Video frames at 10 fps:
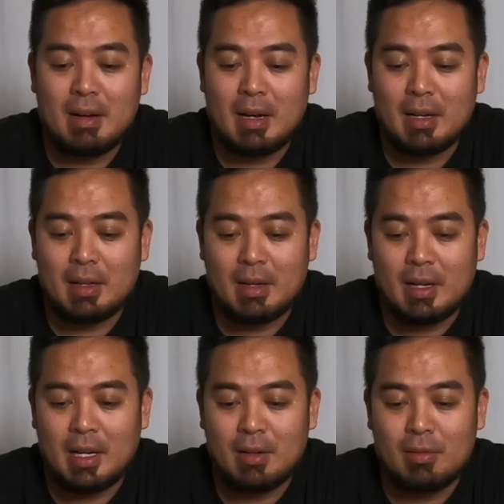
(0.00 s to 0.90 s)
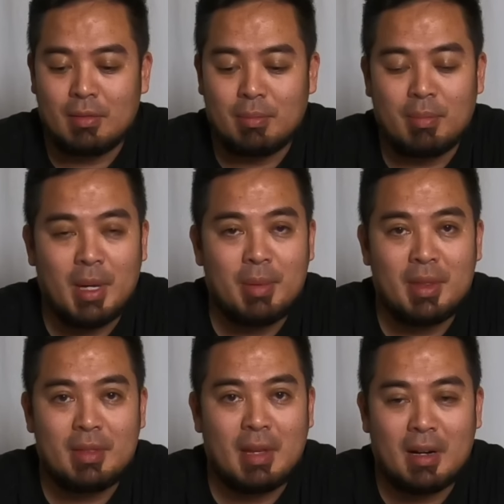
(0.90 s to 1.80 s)
I don't
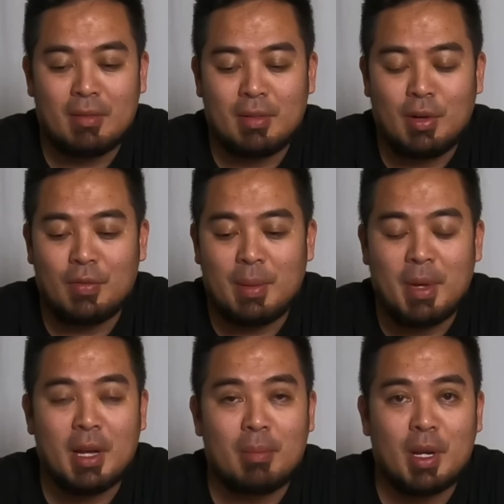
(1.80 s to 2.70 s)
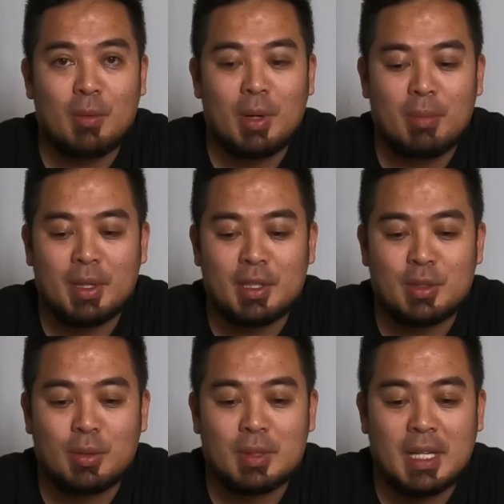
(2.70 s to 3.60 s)
know if they make a metal one, but this
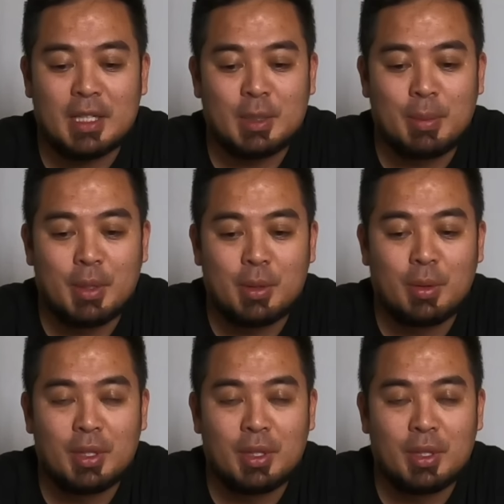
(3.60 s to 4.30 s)
tool is actually pretty cool.